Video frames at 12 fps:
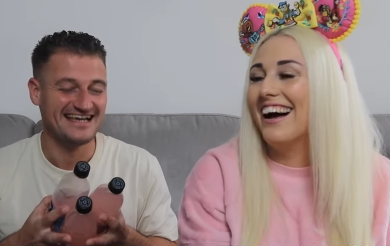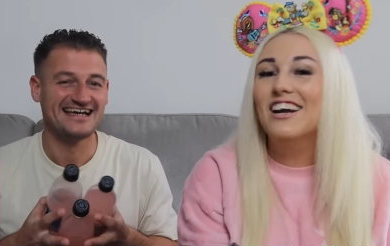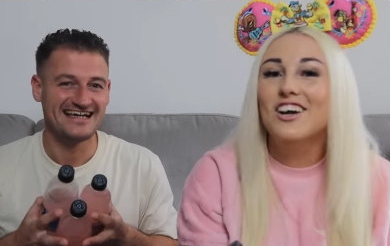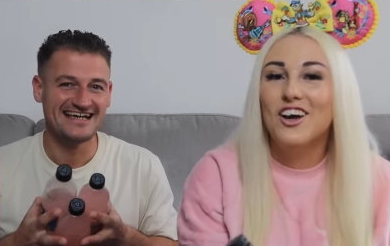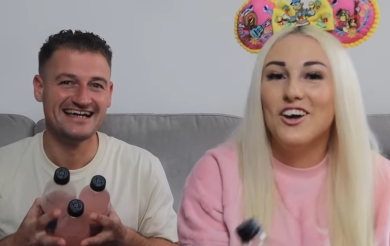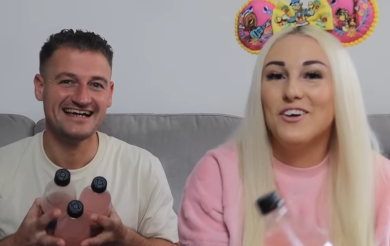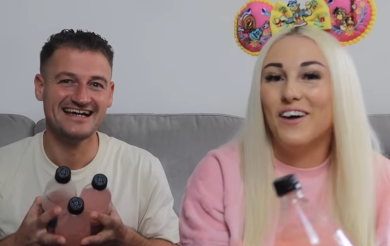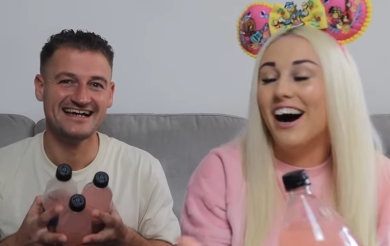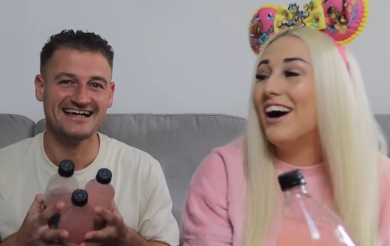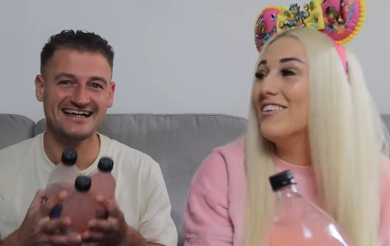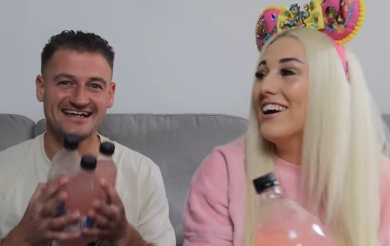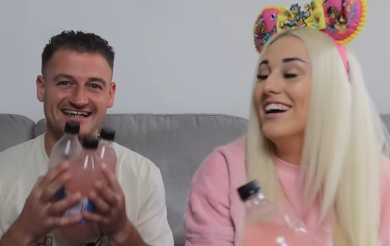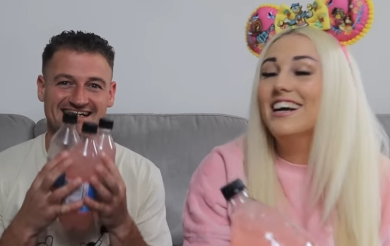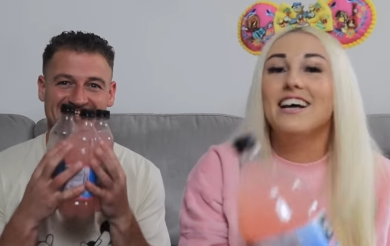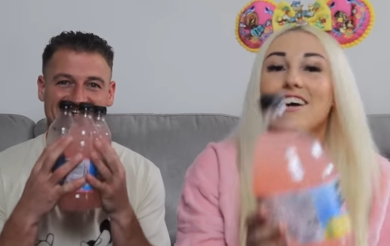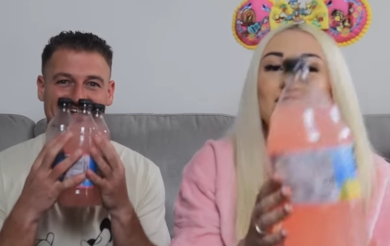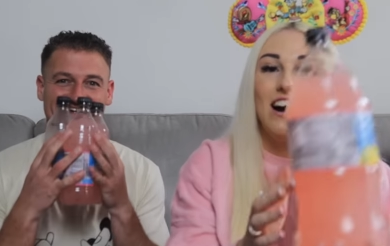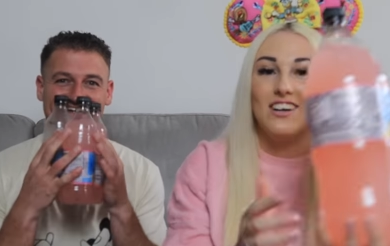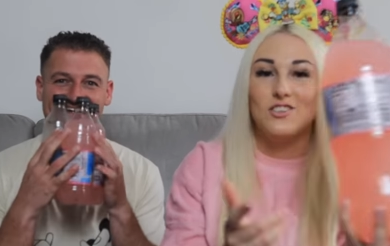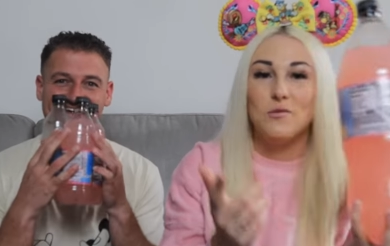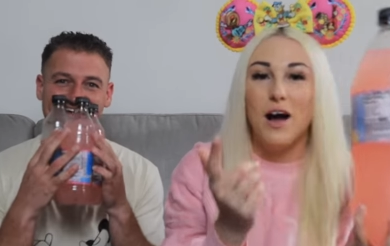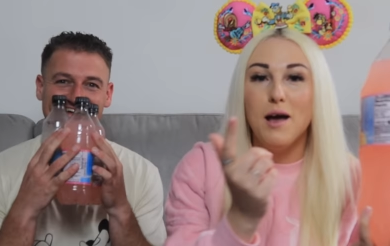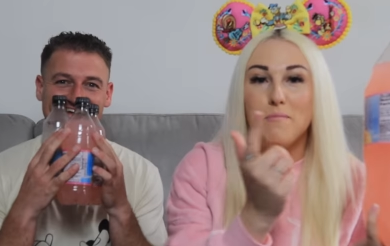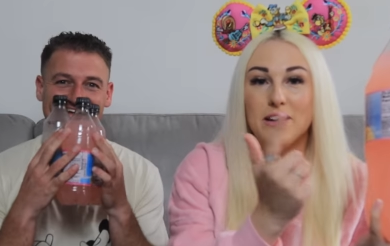Speaker 1: Like, who are we? Right, so
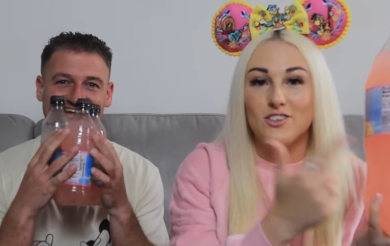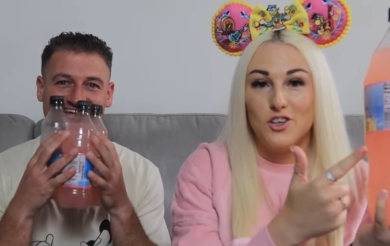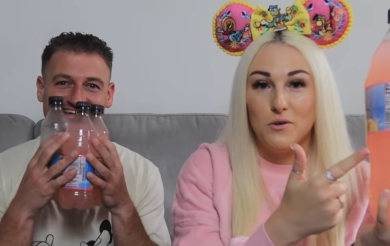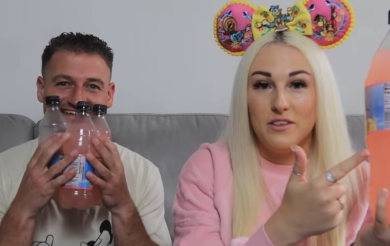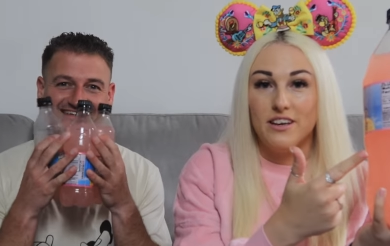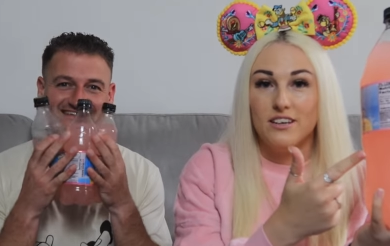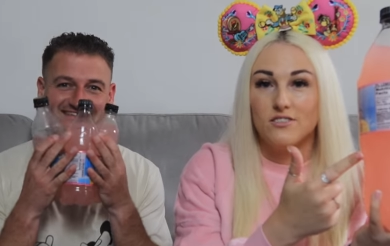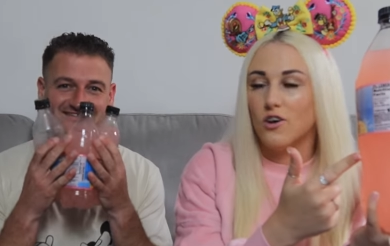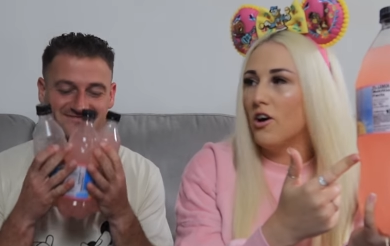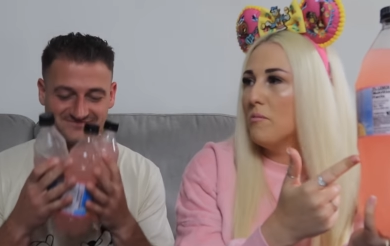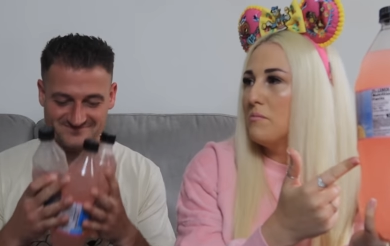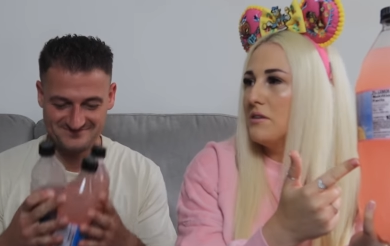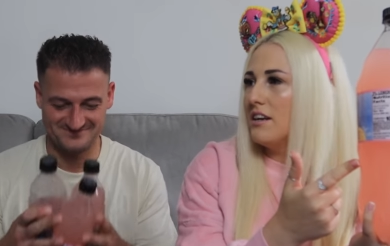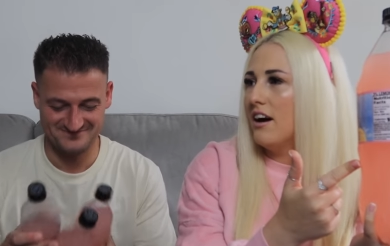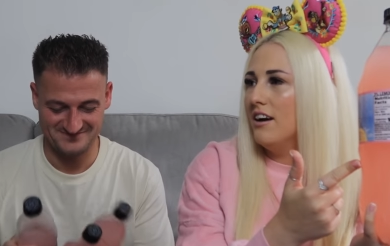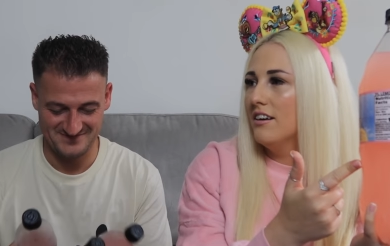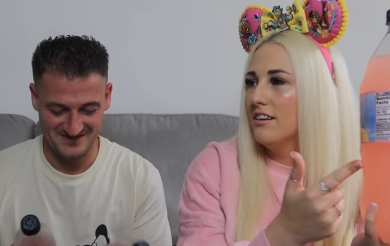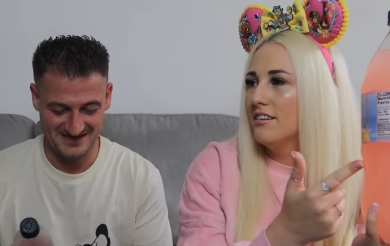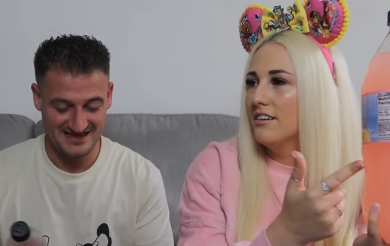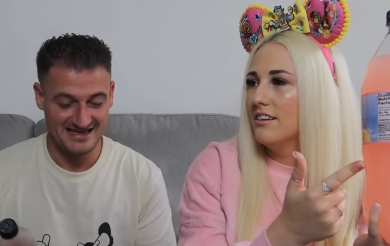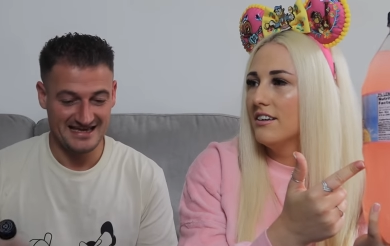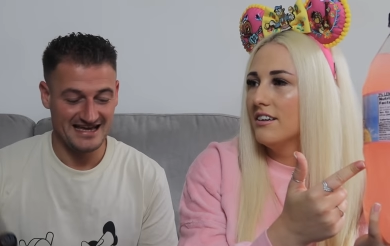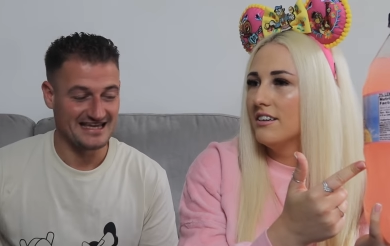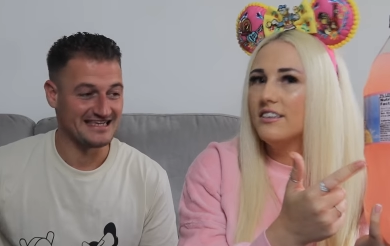I picked two of these up, did I?
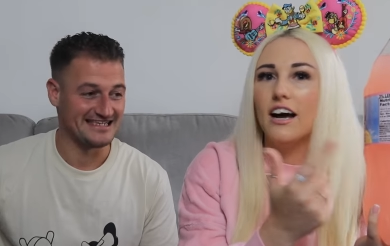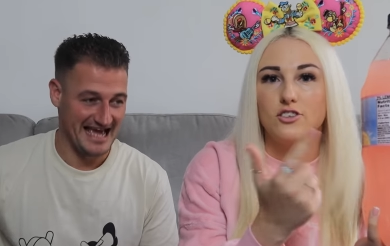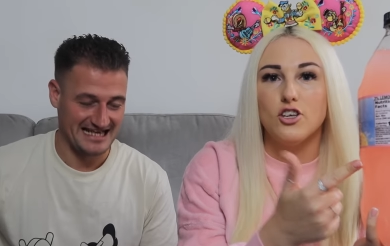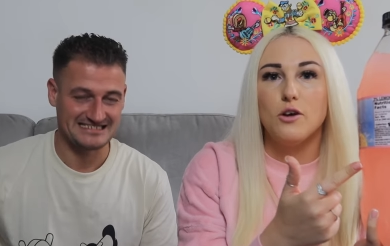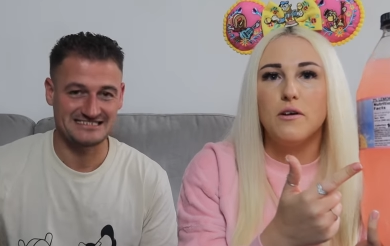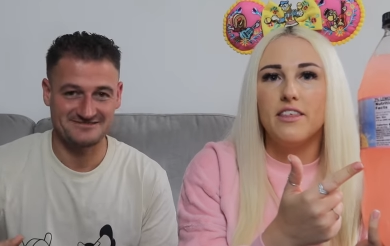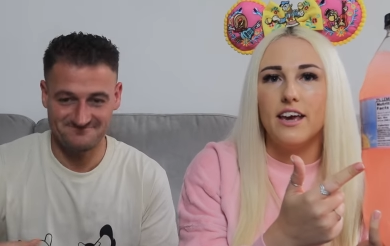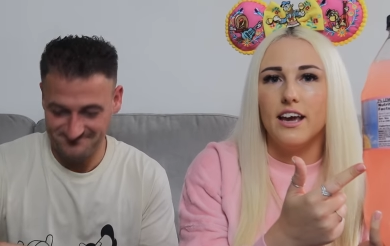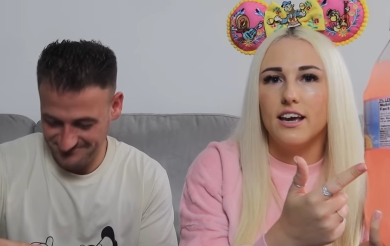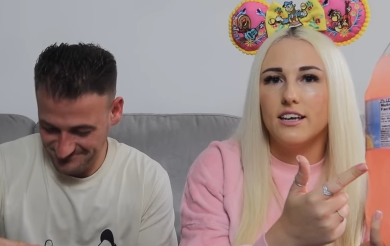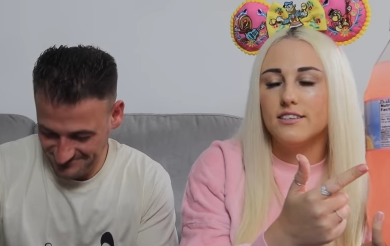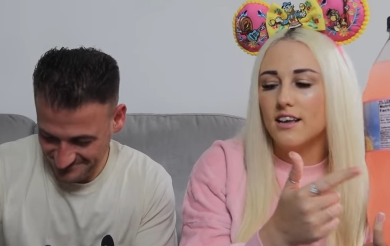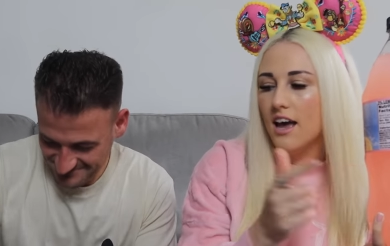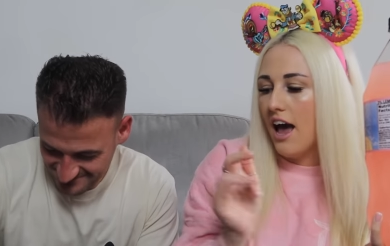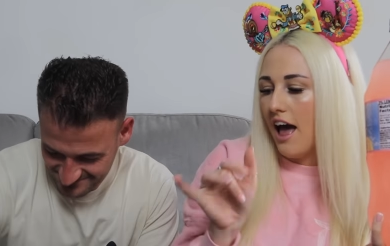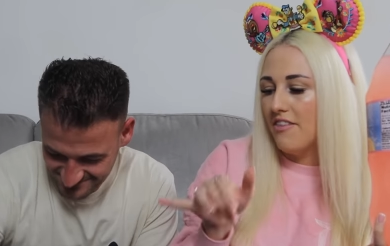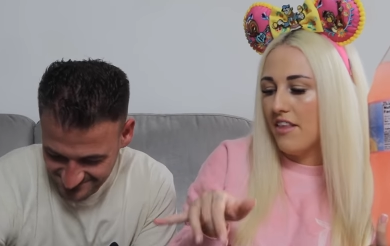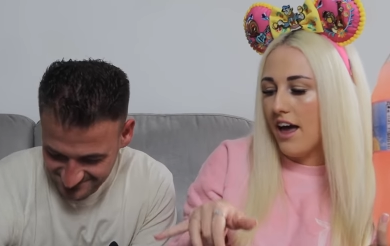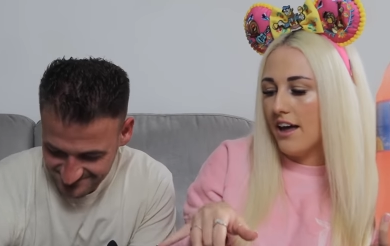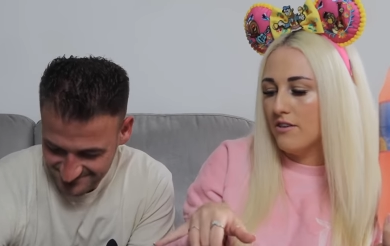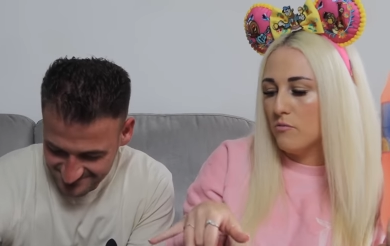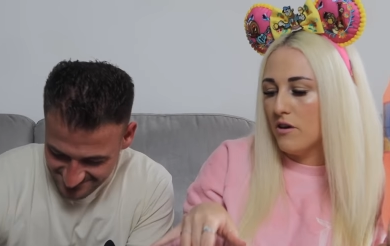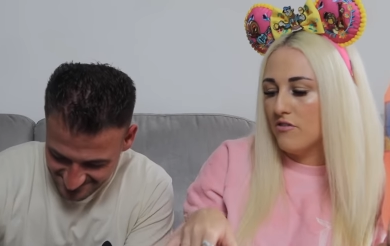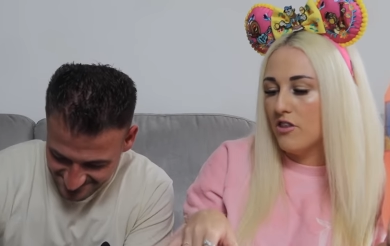Yeah, yes. two of these, and
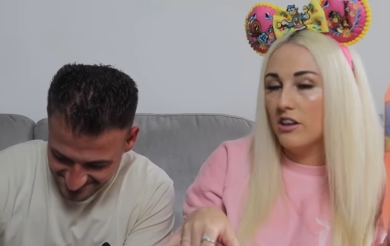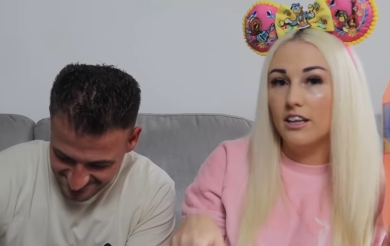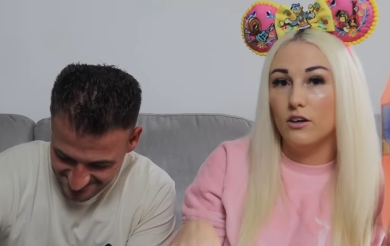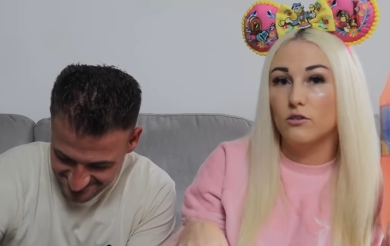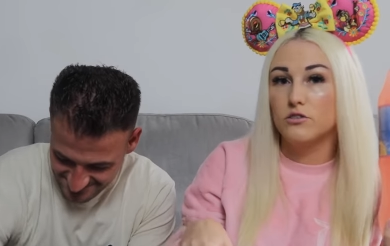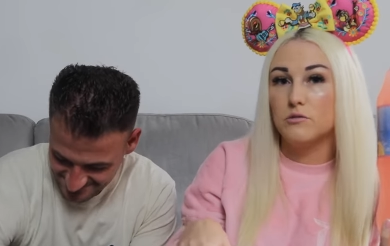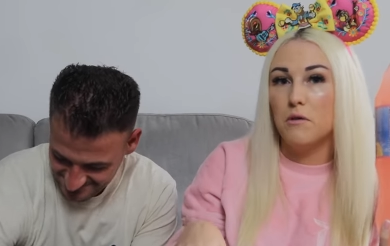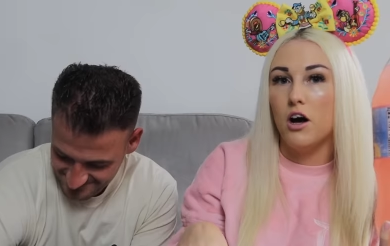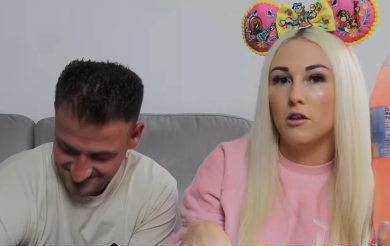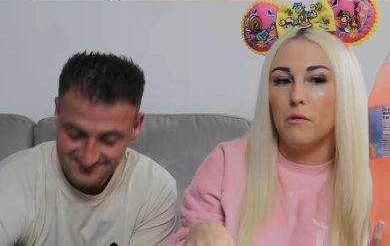then with the little smaller